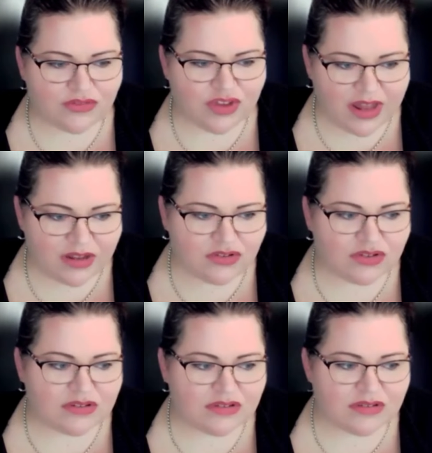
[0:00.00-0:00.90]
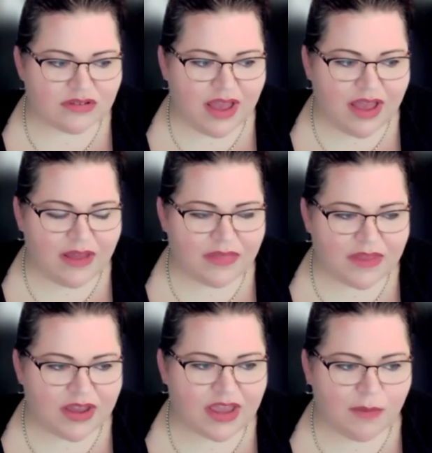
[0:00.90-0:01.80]
challenges
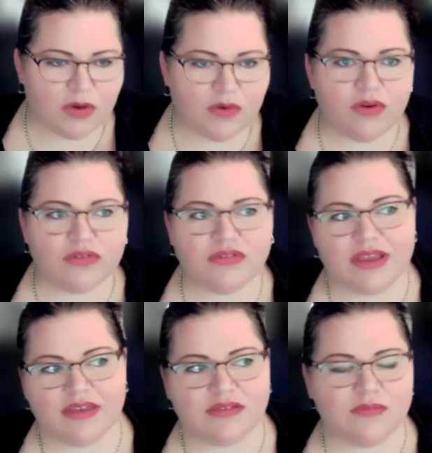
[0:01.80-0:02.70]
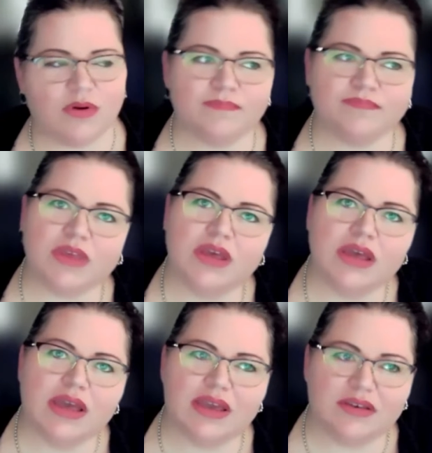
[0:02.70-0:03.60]
that I come across, I guess,
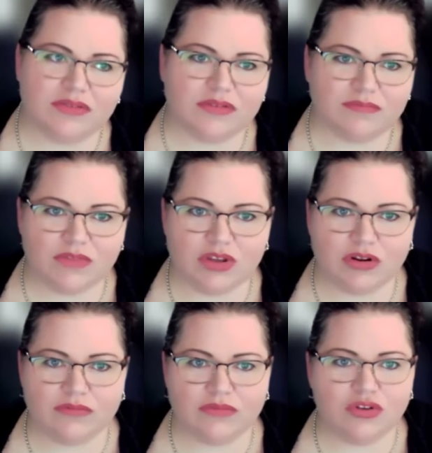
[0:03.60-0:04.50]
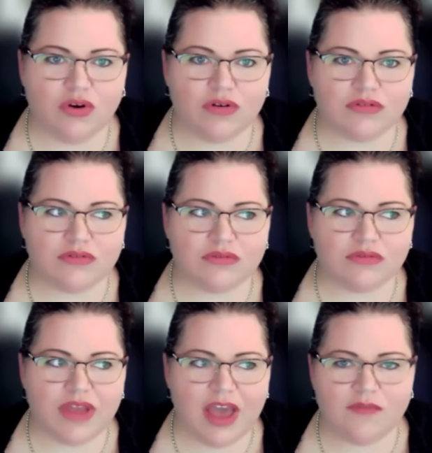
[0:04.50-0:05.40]
is not
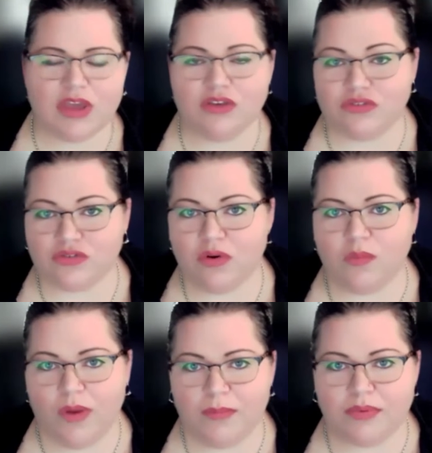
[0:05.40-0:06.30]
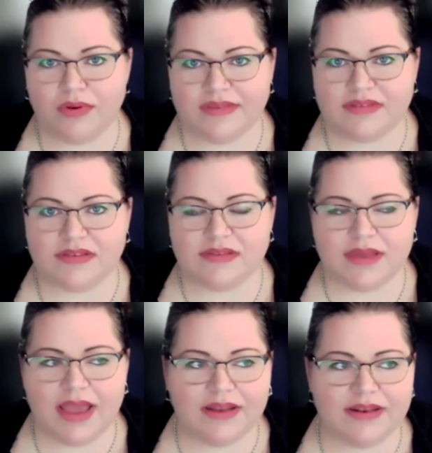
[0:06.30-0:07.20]
having a strong web presence,
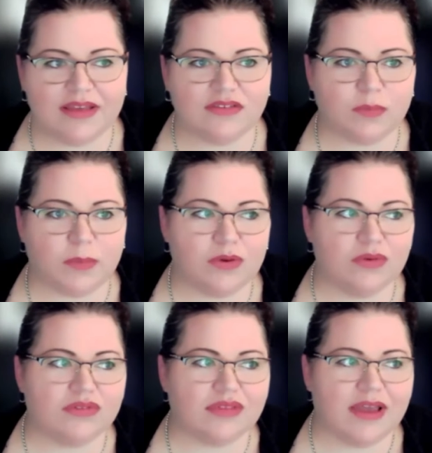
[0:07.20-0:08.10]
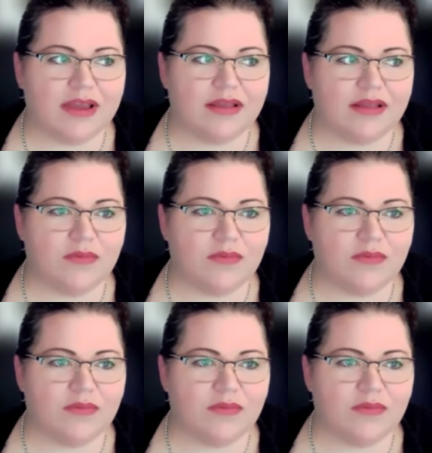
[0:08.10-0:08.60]
and that is because they're